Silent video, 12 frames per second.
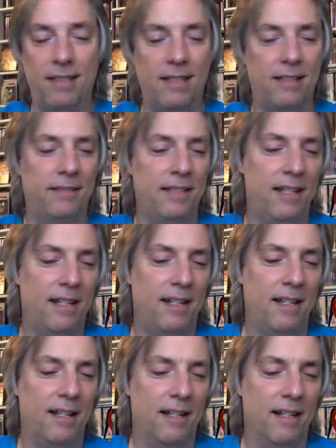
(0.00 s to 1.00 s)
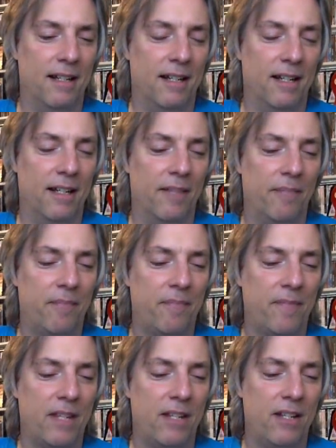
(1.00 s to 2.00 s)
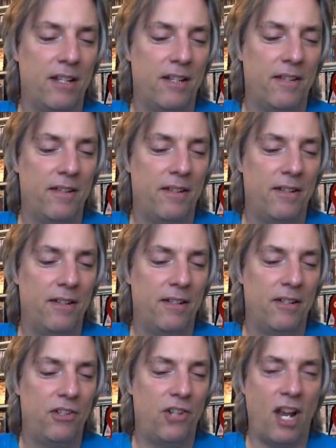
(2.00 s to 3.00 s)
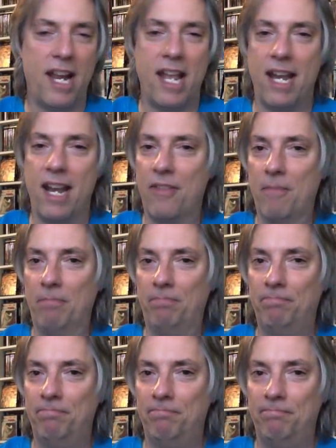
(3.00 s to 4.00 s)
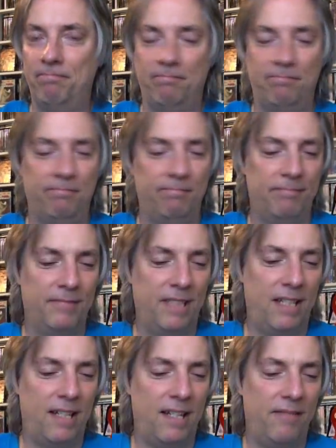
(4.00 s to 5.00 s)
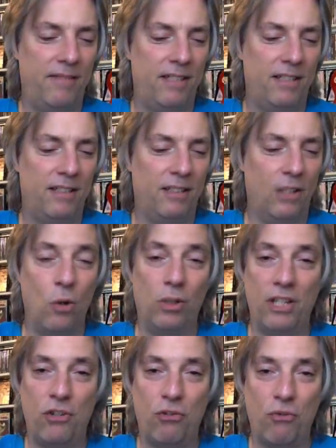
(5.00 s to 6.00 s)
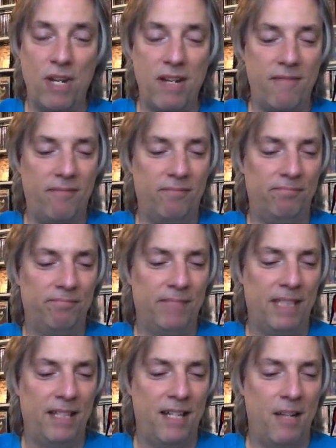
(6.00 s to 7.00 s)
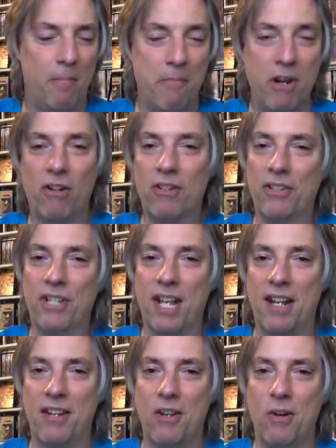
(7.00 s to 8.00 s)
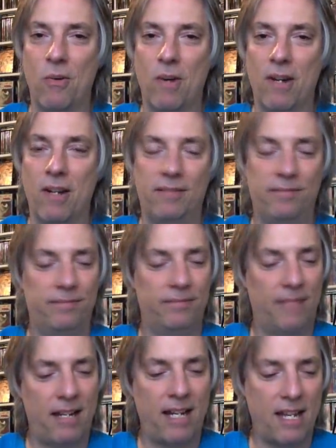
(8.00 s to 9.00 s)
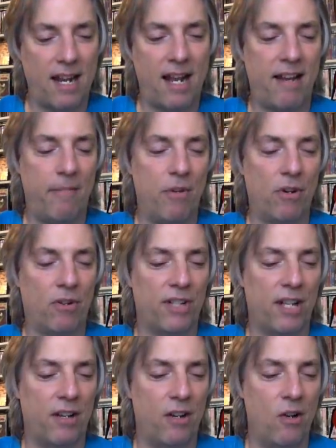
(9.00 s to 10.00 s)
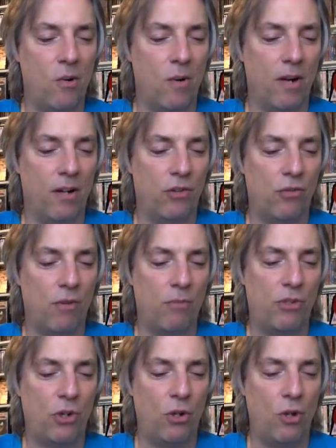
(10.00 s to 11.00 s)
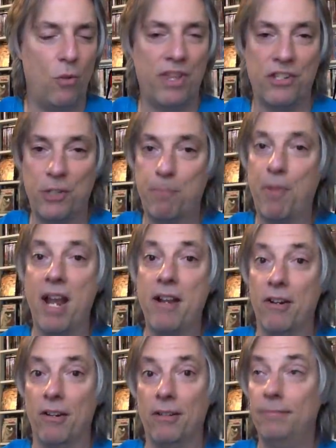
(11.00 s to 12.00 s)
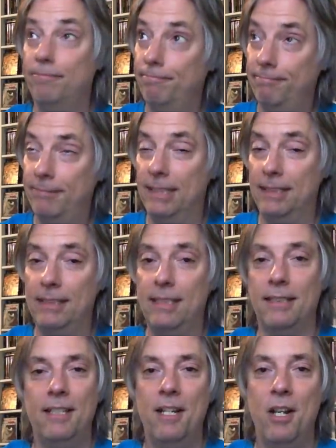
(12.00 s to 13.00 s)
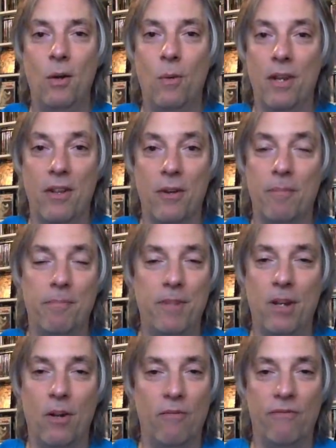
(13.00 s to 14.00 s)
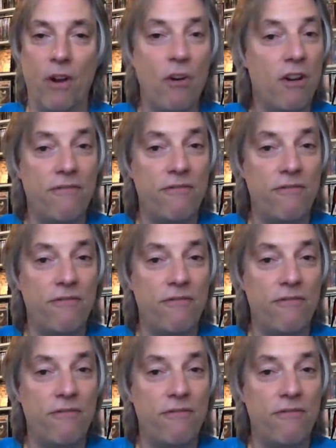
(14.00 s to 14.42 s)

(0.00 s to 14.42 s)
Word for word: God, uh, Cheyenne Anthem, okay, Lonely Street, Miracles Out of Nowhere. How can you not have Miracles Out of Nowhere? Drum solo with the Spider. God, one of their you know very